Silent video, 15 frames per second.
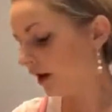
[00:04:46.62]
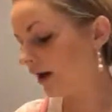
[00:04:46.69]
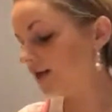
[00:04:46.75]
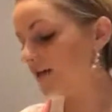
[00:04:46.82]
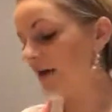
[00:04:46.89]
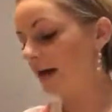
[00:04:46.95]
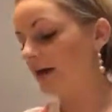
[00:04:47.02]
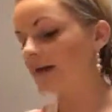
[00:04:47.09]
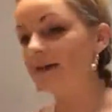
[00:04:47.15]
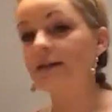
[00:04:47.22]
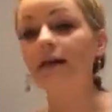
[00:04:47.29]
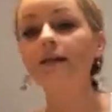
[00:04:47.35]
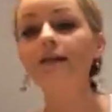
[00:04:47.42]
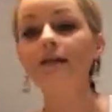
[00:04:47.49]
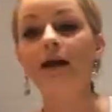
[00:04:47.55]
I take
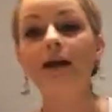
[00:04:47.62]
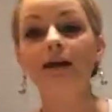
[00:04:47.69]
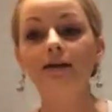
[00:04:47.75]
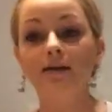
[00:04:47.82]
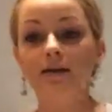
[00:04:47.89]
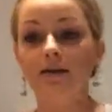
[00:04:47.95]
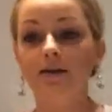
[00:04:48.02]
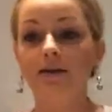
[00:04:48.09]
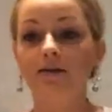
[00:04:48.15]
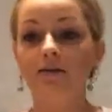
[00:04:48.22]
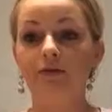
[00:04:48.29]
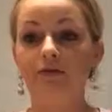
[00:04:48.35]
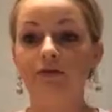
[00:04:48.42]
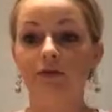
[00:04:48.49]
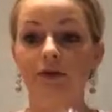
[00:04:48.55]
Sunset
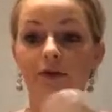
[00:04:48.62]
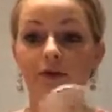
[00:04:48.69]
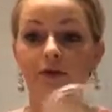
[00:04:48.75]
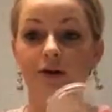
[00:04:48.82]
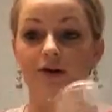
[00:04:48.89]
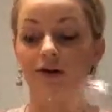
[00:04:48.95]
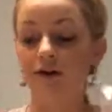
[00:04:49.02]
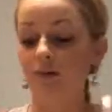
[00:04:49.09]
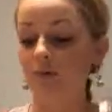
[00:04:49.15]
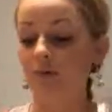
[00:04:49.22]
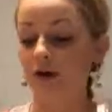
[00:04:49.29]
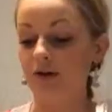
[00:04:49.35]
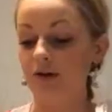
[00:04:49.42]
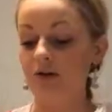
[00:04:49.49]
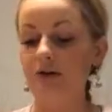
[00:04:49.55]
for the rest of the
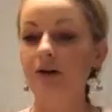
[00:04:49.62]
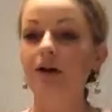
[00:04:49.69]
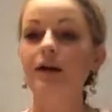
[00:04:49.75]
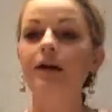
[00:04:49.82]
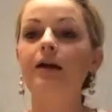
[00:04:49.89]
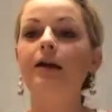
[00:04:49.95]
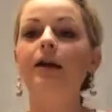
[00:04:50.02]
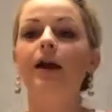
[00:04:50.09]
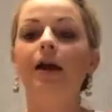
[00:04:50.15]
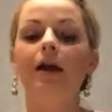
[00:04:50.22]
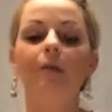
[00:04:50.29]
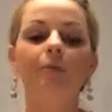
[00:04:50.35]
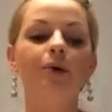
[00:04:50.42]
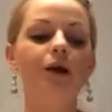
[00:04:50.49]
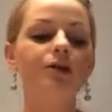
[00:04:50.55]
bronzer,
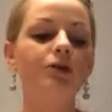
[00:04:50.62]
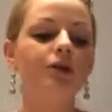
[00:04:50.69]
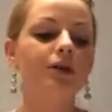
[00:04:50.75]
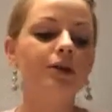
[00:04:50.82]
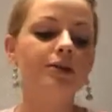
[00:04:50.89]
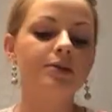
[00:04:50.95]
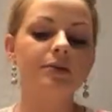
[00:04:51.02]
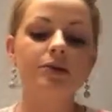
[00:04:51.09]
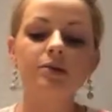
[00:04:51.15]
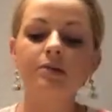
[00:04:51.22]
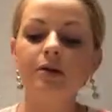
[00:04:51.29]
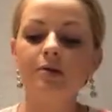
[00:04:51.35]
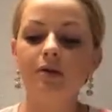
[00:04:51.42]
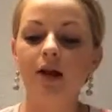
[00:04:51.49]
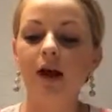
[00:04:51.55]
and bronzer is supposed
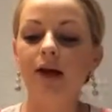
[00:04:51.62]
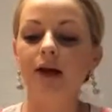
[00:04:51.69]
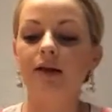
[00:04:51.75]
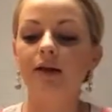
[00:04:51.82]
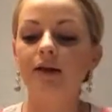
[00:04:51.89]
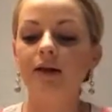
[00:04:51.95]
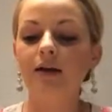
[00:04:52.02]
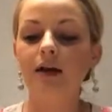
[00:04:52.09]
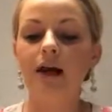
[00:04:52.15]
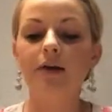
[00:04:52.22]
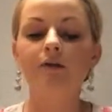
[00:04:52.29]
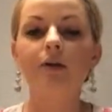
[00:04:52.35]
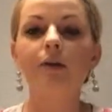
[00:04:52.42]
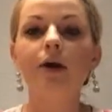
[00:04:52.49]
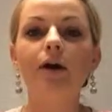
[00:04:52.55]
to be applied
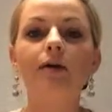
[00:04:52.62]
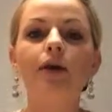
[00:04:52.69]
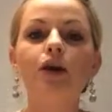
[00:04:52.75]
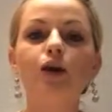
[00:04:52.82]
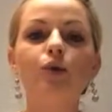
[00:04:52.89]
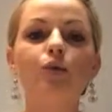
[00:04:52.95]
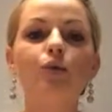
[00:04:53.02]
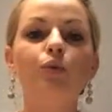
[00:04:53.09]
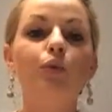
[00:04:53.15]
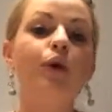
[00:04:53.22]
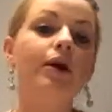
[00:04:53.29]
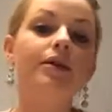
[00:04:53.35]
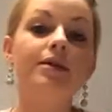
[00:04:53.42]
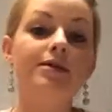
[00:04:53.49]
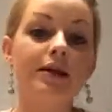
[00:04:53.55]
everywhere that
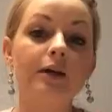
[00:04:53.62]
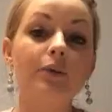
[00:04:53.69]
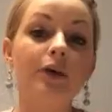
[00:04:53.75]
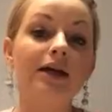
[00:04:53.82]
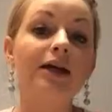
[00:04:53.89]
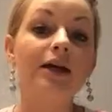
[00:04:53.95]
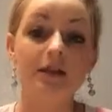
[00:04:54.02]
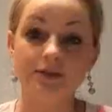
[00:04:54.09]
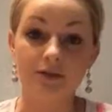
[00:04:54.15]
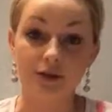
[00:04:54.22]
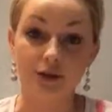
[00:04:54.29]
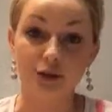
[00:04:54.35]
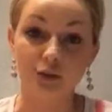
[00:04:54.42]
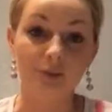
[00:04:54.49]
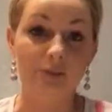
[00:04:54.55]
where the sun would
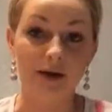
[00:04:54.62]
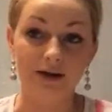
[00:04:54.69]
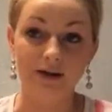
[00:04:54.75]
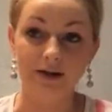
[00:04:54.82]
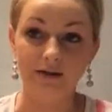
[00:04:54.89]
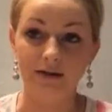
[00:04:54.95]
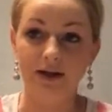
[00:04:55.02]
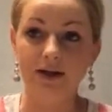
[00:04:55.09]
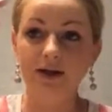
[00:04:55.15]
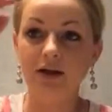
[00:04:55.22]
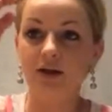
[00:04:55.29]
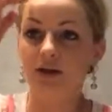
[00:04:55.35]
kiss you, basically.